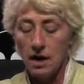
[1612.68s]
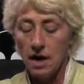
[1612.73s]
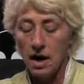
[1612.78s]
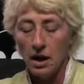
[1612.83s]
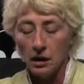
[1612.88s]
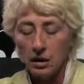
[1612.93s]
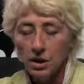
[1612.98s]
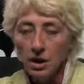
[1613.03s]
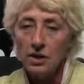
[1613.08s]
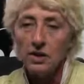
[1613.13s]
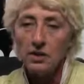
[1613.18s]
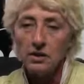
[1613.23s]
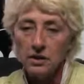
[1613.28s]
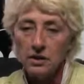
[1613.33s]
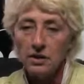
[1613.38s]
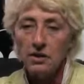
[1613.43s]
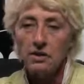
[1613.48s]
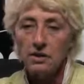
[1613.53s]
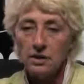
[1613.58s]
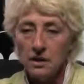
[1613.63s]
I
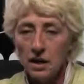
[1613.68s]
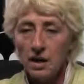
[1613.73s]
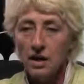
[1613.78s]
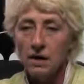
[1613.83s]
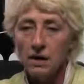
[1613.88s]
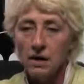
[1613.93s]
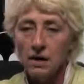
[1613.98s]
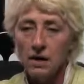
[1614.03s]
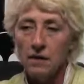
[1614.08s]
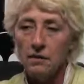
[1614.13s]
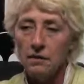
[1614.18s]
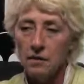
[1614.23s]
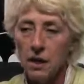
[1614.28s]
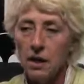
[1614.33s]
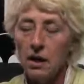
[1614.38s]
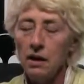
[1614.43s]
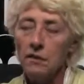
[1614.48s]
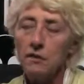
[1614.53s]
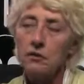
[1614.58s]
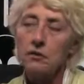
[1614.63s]
looked to see if
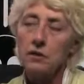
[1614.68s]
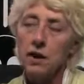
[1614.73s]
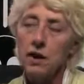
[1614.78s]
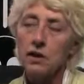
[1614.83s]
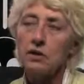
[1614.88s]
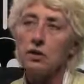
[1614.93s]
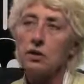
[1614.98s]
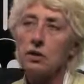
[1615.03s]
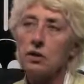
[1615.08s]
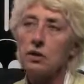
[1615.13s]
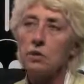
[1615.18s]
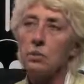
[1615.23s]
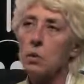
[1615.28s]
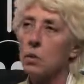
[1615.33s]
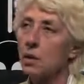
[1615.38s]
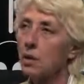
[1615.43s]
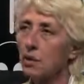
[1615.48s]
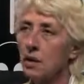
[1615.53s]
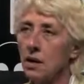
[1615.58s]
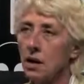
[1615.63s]
any of the fact sheets
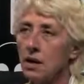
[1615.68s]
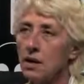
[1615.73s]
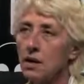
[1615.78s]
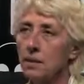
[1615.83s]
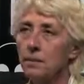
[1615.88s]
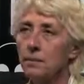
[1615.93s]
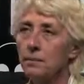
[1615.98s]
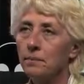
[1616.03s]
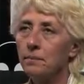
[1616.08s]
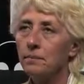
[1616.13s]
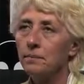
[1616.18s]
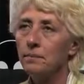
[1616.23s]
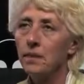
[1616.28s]
were online.